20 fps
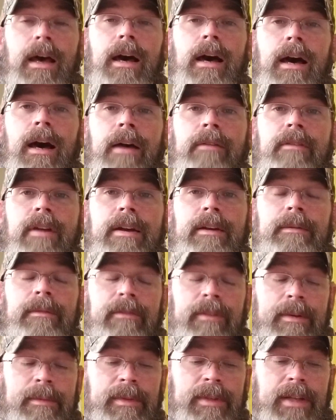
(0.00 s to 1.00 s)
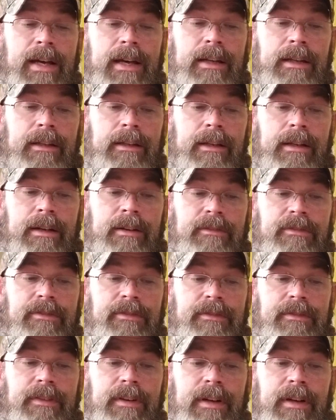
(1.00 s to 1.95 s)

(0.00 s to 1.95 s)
I rambled on enough.